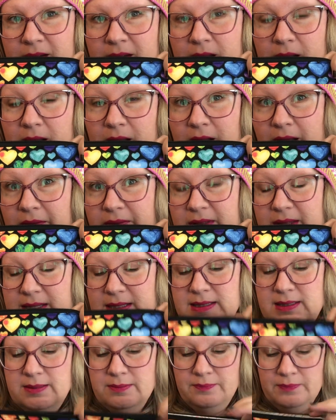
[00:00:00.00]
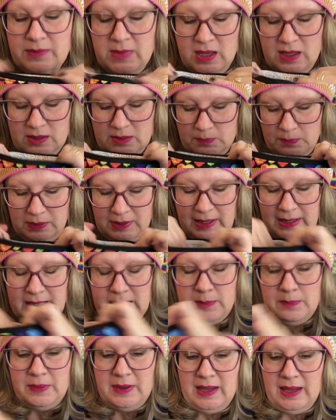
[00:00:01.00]
Love this.
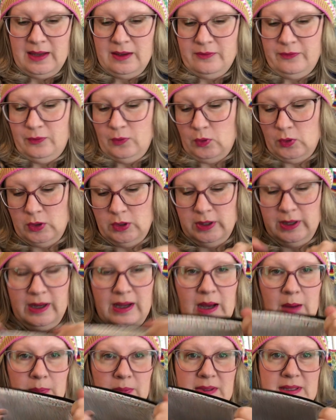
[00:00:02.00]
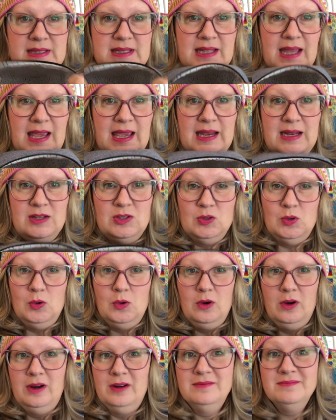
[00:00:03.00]
Plenty big for a couple of skeins
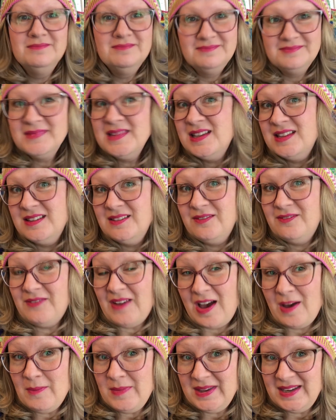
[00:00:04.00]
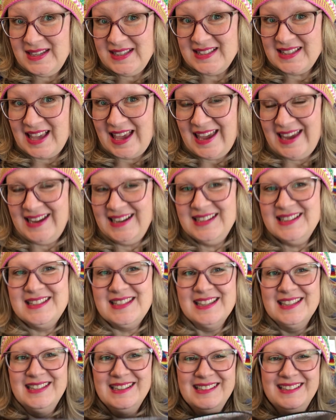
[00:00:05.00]
or 5 mini
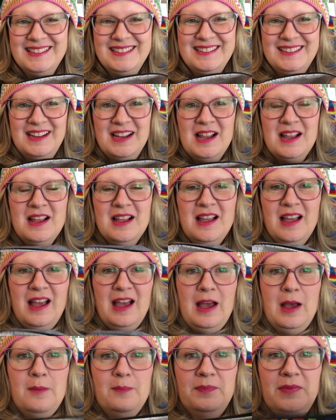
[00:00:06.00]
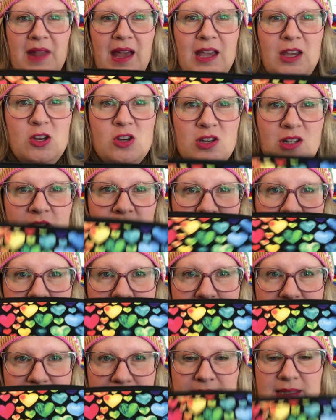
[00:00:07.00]
skeins. I usually use
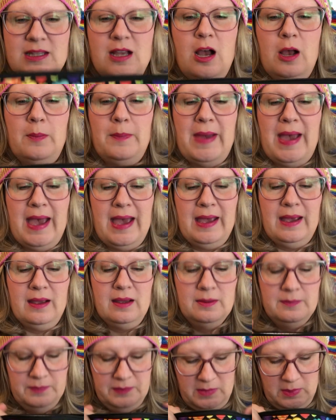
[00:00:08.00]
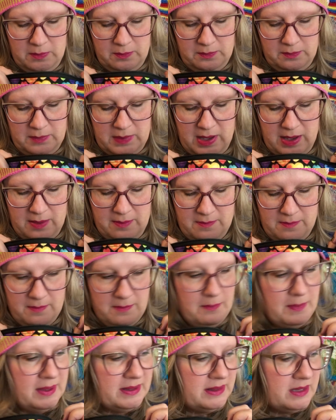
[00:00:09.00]
this as a sock bag,
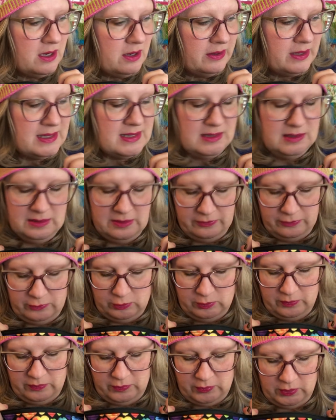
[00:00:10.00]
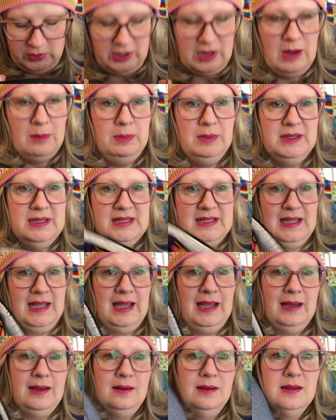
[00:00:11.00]
but there is enough room for a couple
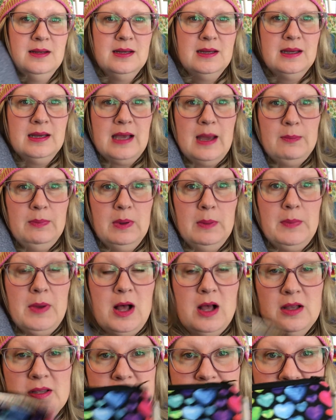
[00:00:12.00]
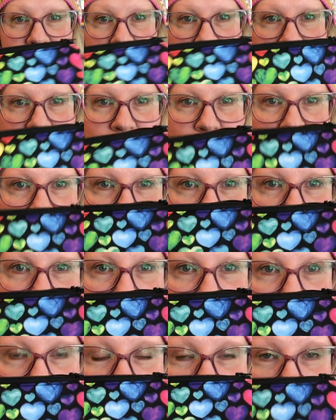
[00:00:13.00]
of balls if you
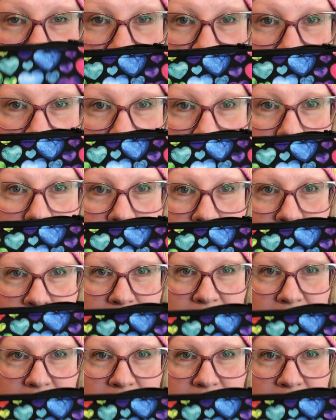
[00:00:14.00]
need to.